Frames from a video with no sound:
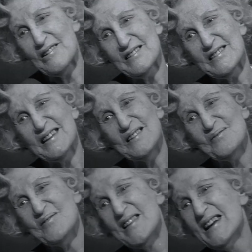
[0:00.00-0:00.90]
MacDonald's
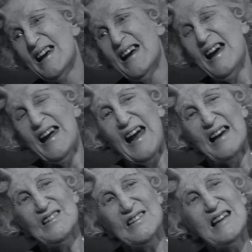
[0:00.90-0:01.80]
home.
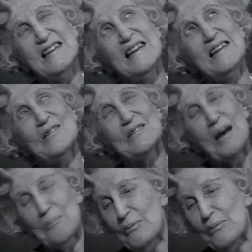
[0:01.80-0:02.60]
And I suddenly looked